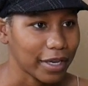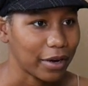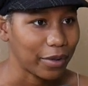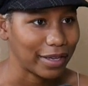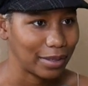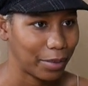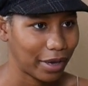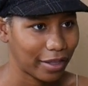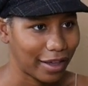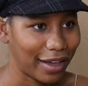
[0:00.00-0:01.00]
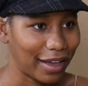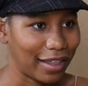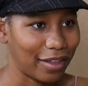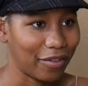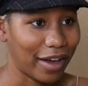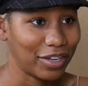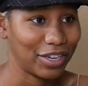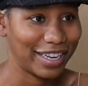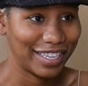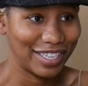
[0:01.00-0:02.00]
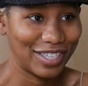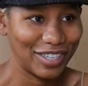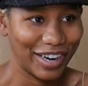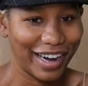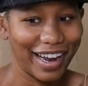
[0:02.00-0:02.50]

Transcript: I know that's a big thing in the fashion industry.